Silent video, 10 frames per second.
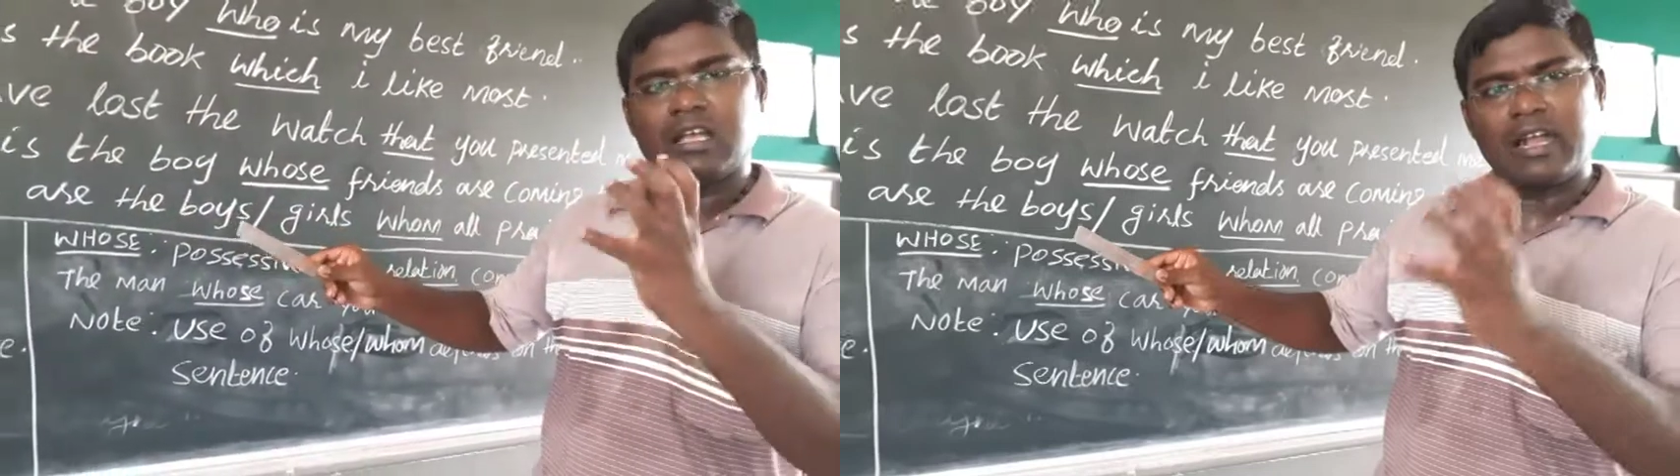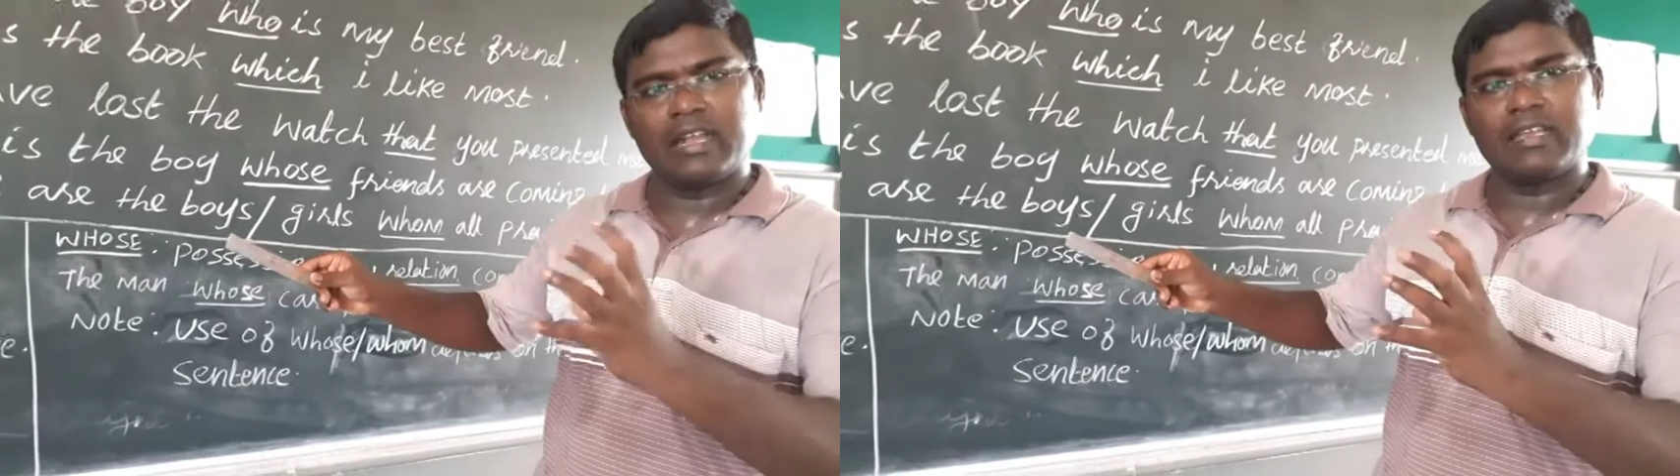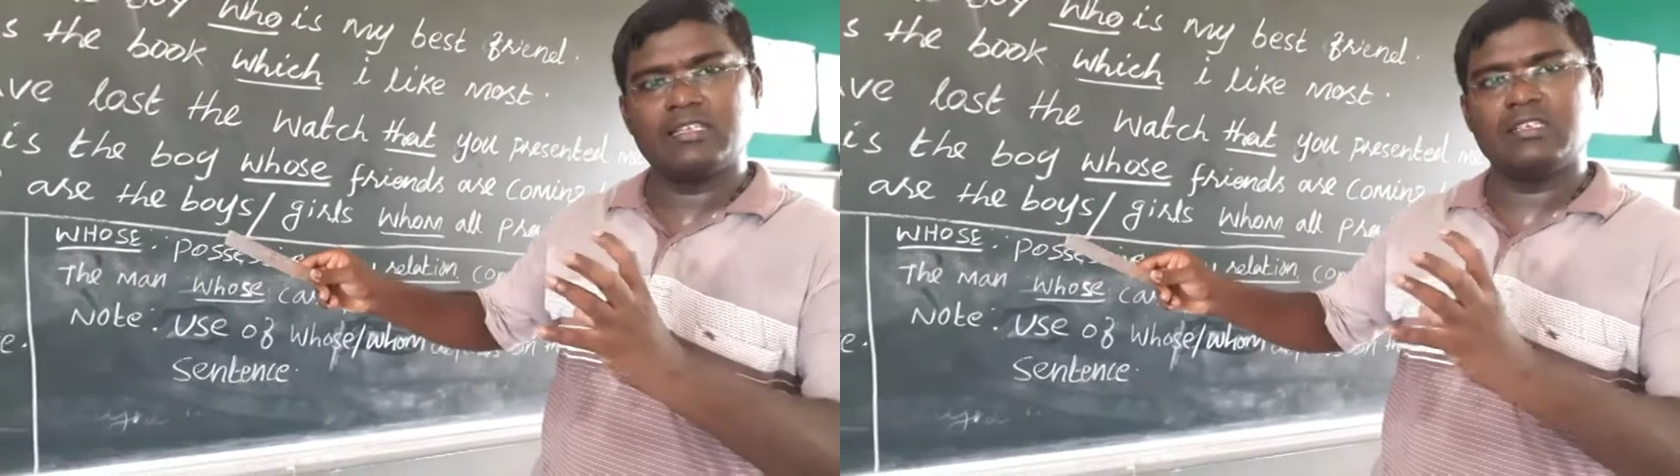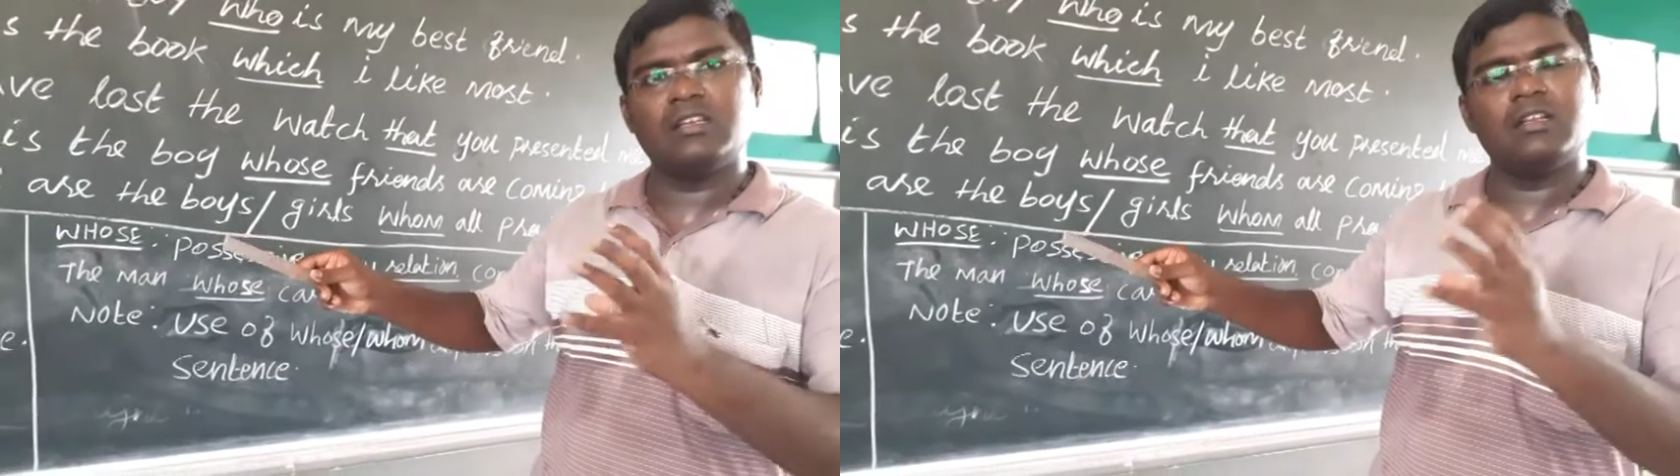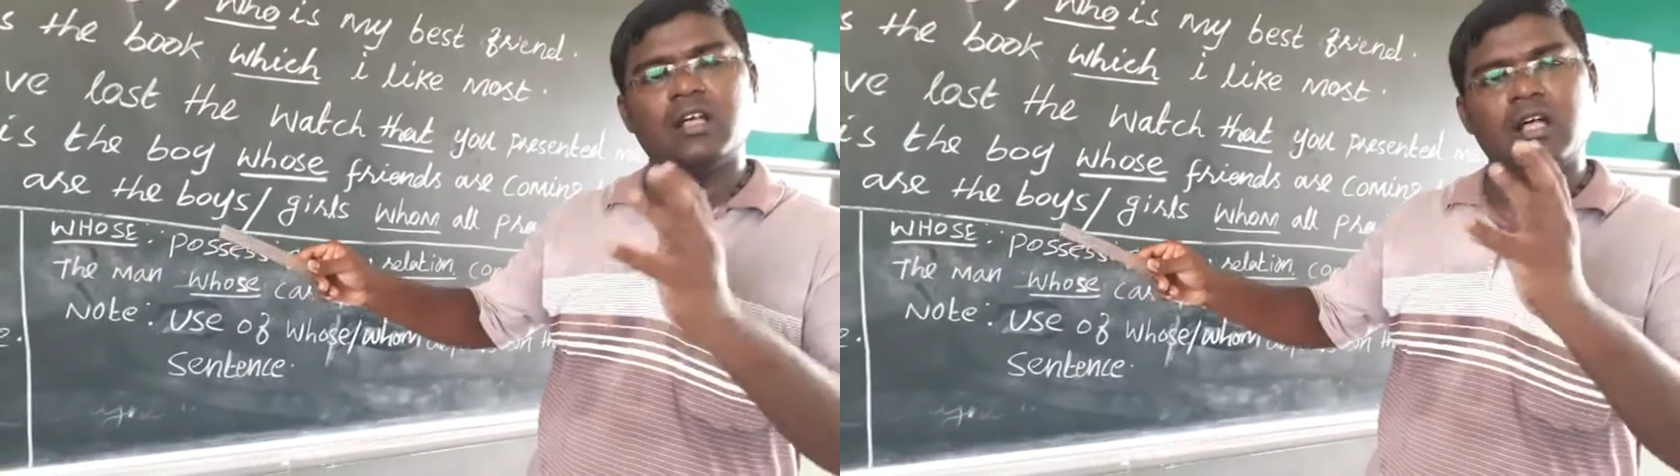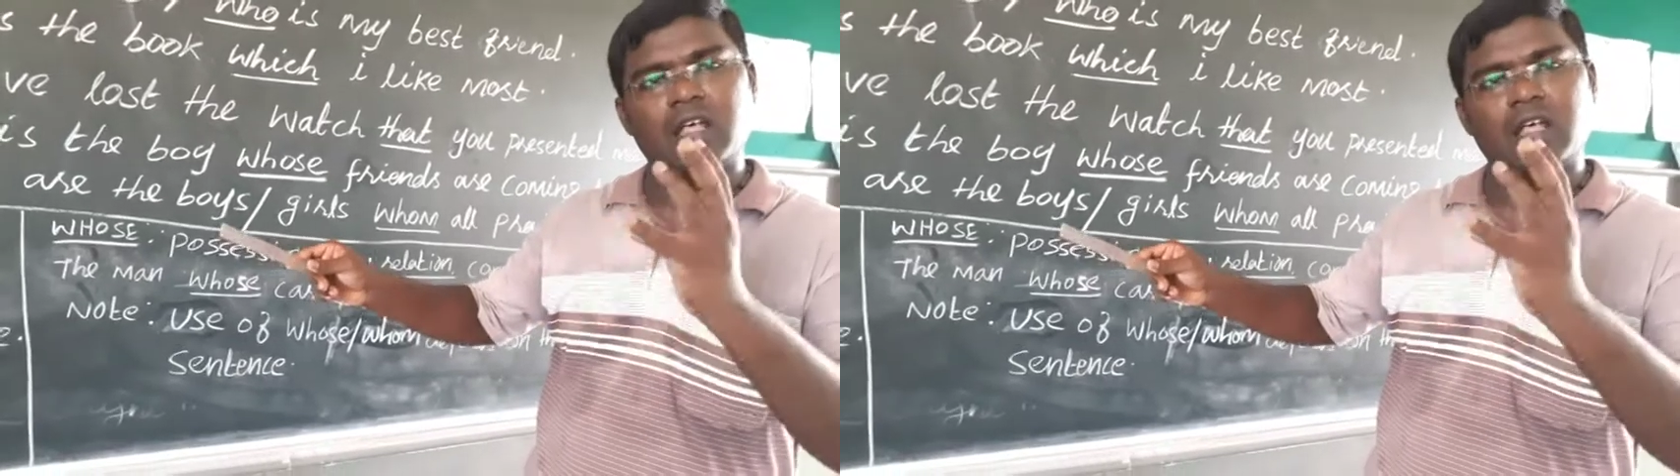connection,